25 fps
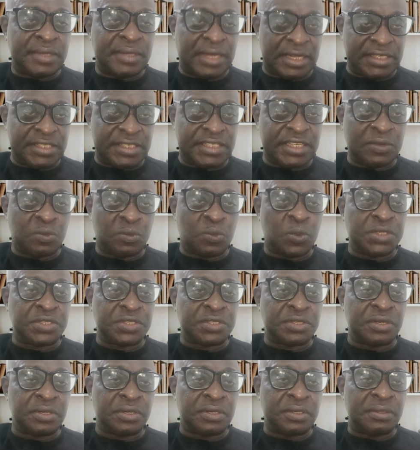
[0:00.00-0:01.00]
That's a
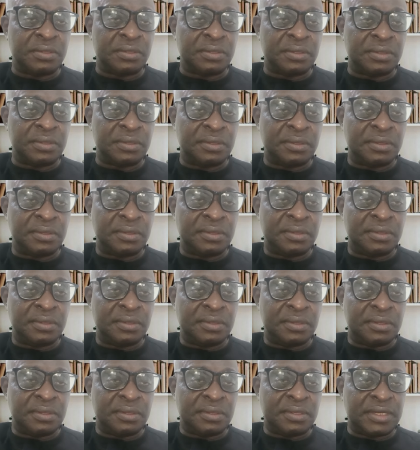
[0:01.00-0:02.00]
question
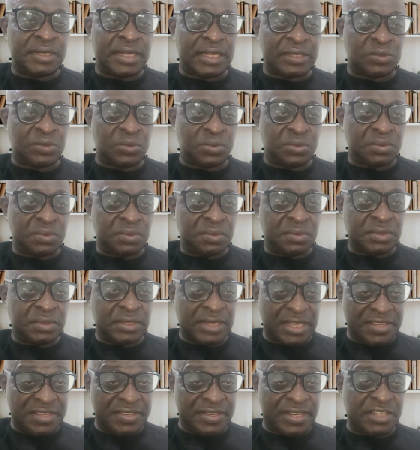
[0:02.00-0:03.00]
that
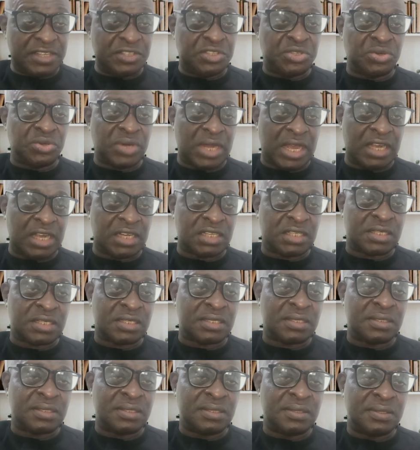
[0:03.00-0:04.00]
Nigerians should
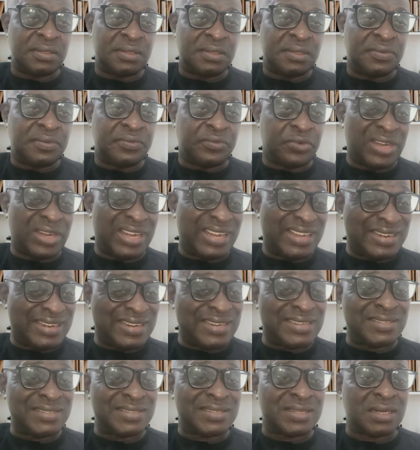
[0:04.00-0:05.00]
ask for
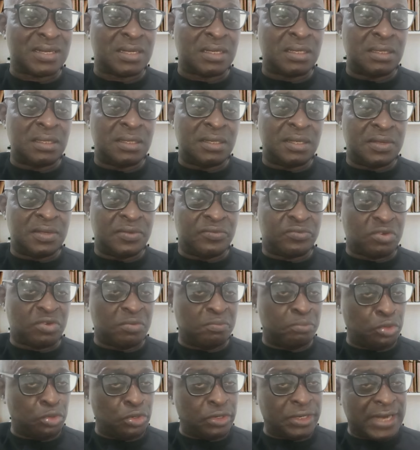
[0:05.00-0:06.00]
an answer
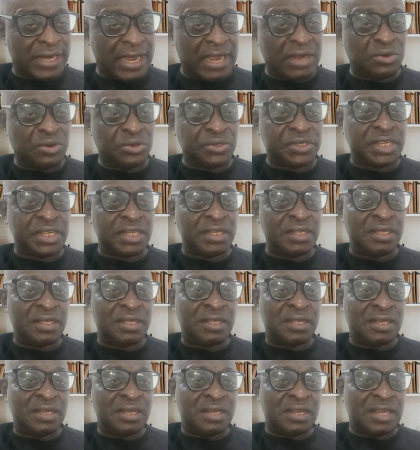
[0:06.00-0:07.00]
from both Dangote
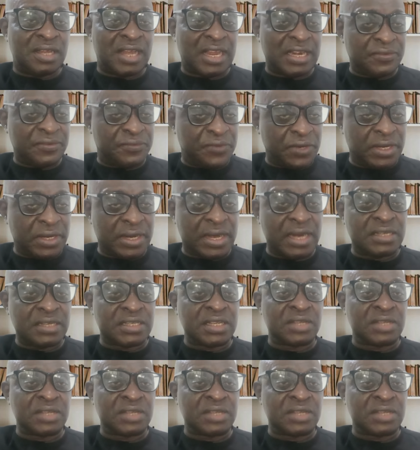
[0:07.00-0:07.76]
and the Federal